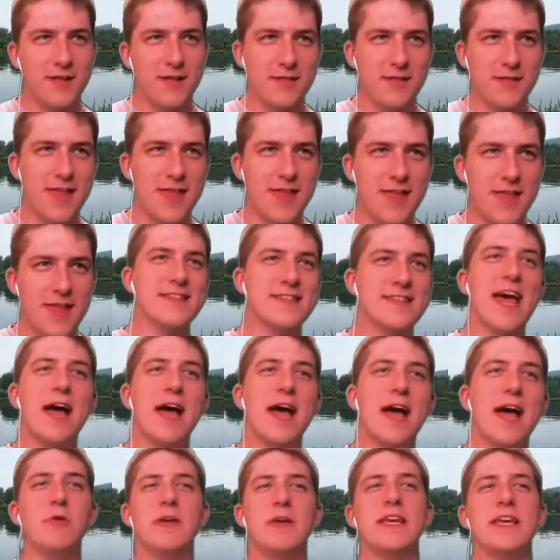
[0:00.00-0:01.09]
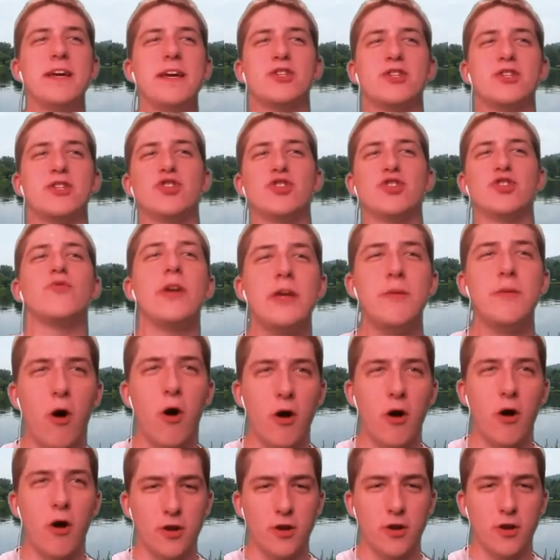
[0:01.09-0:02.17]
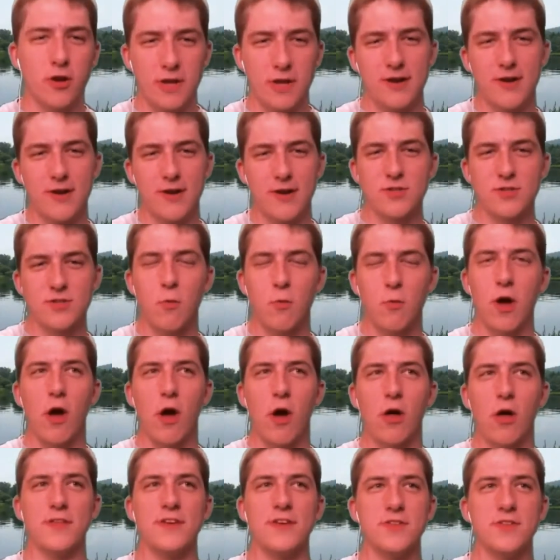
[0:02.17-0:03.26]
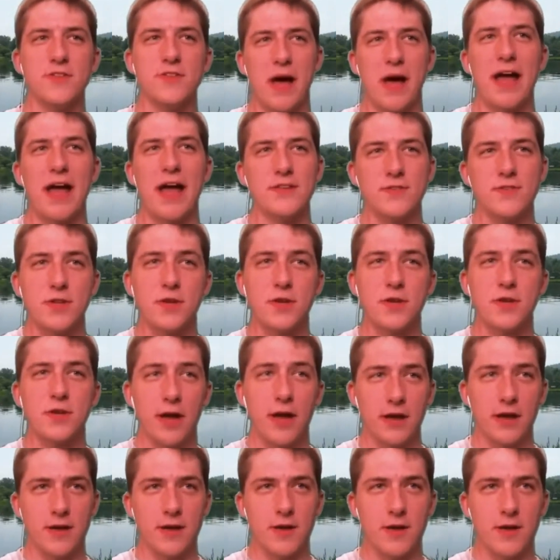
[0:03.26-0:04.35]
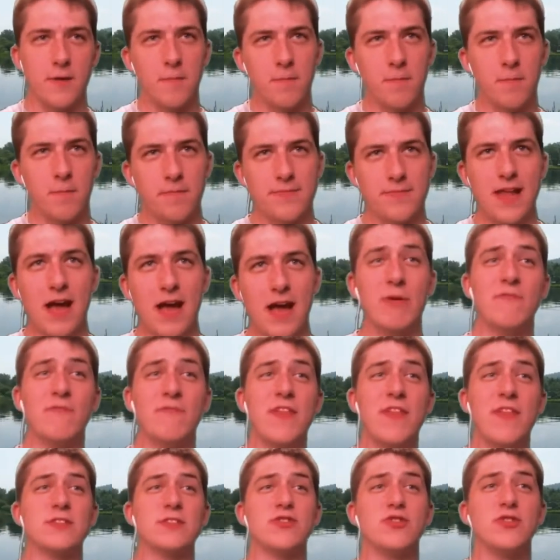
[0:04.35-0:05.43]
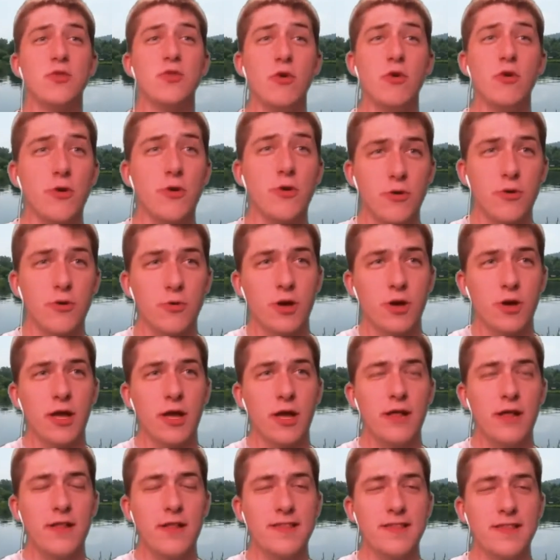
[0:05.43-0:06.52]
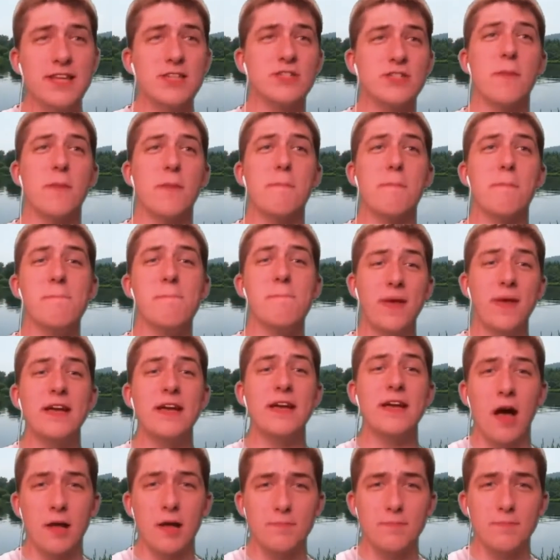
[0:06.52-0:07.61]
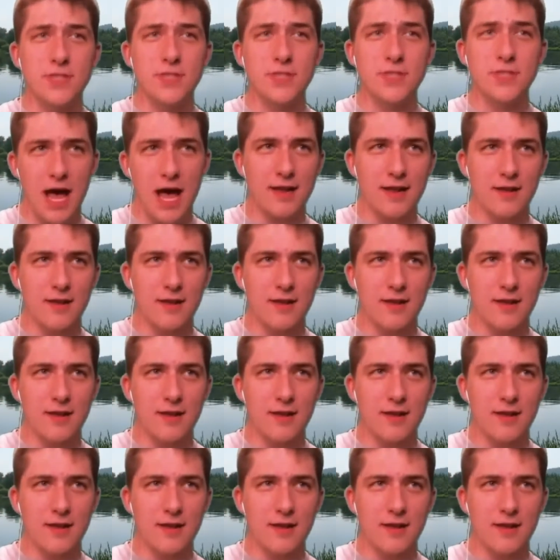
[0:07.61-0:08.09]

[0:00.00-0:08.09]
That that would be the extreme argument here as to what all this spying is doing. Now, if that's true, that is a big upside.